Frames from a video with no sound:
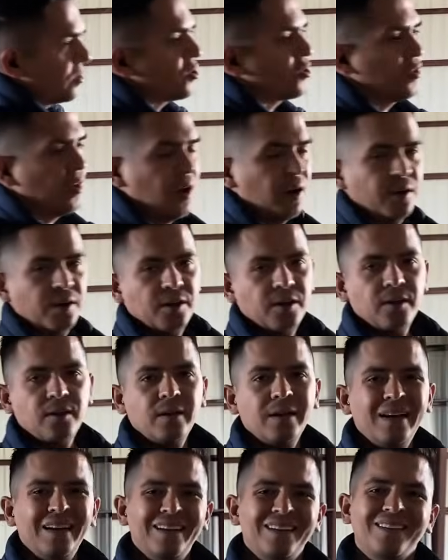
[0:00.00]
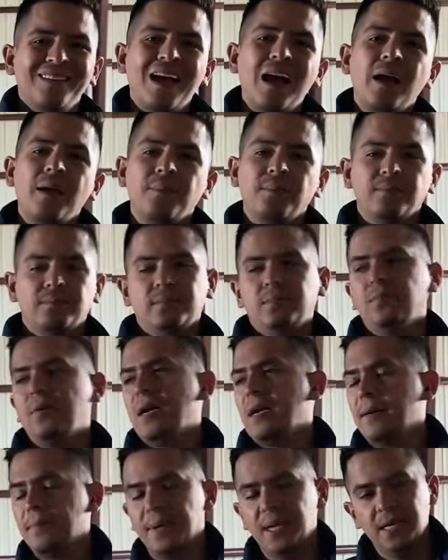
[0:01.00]
stronger and a lot
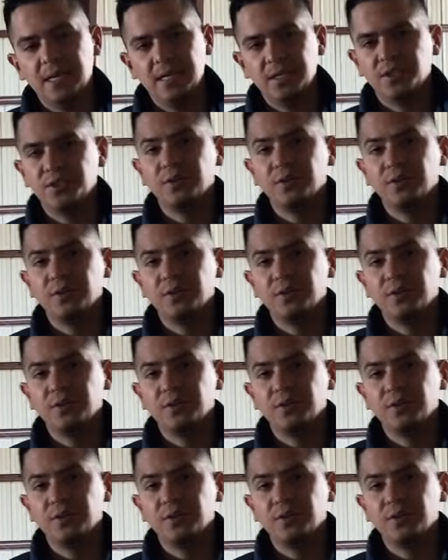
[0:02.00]
recommended